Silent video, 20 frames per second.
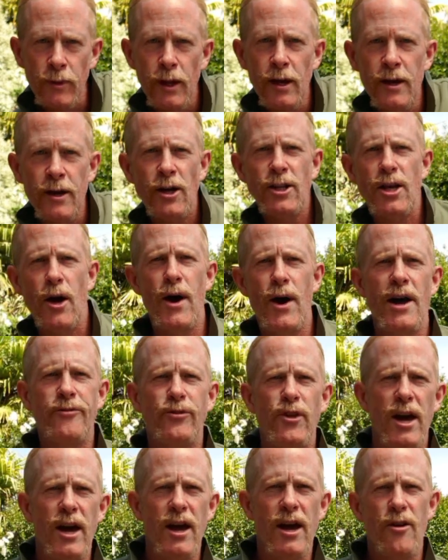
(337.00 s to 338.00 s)
I'd go out
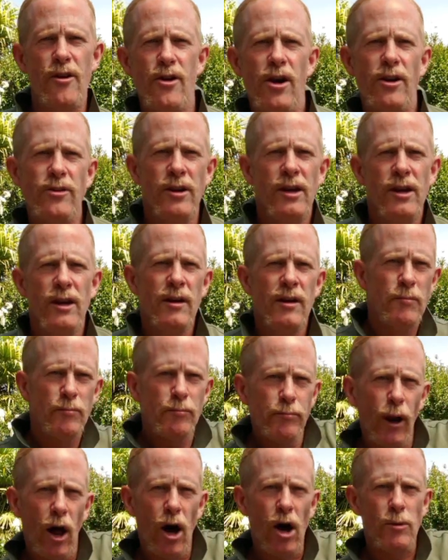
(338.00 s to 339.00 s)
there and I'd
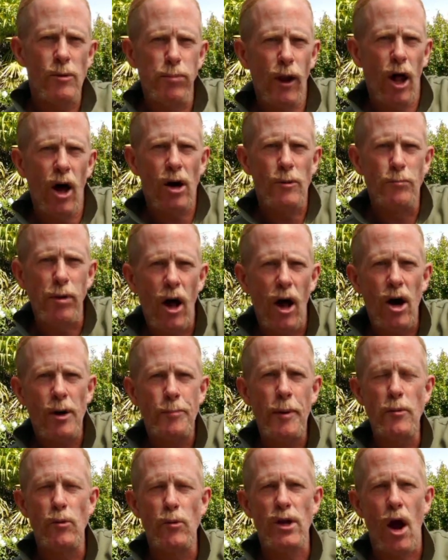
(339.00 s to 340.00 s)
block, block, block.
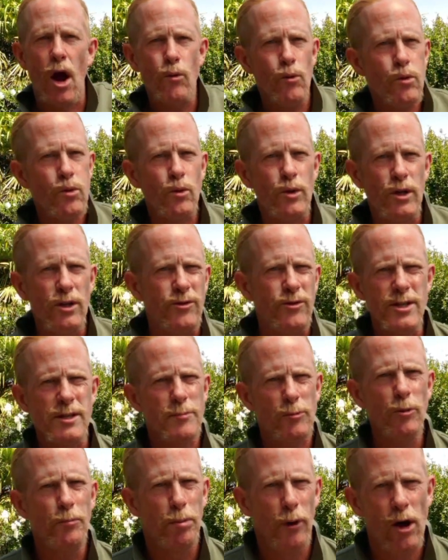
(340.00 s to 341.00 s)
People would go, oh, you did some
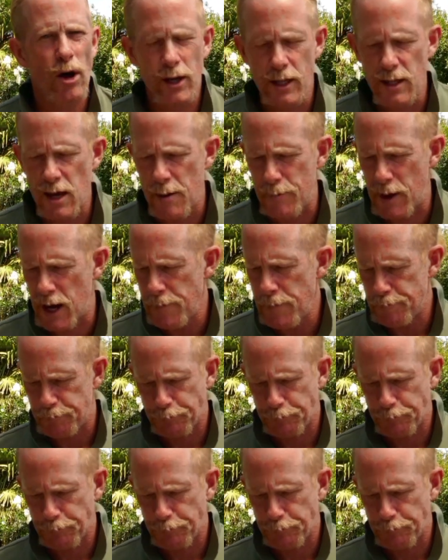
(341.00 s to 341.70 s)
good blocking there, Benny.